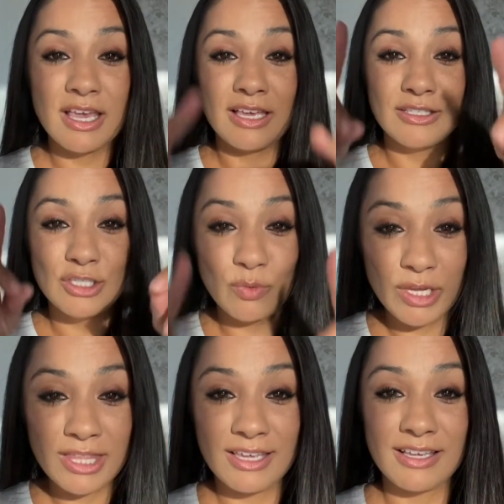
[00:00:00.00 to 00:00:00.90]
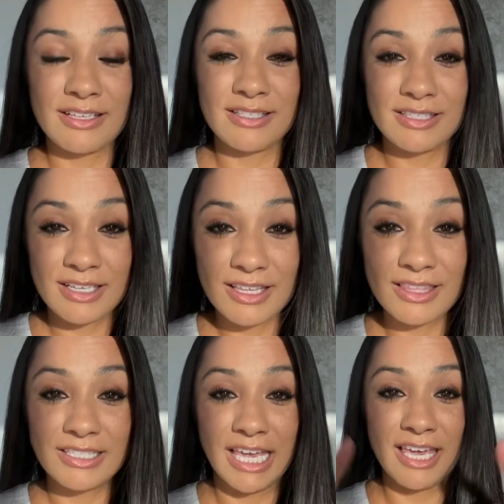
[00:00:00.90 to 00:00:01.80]
doing this the
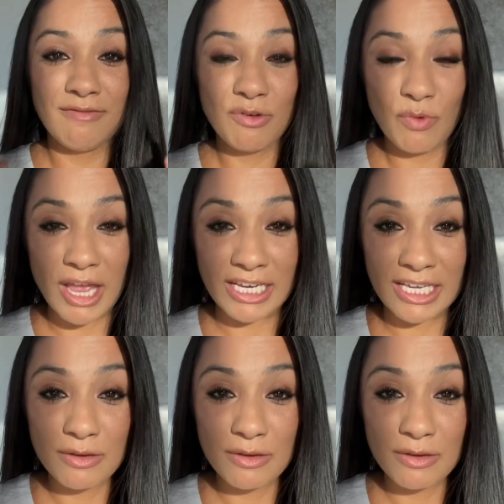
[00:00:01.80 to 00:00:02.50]
day of the wedding,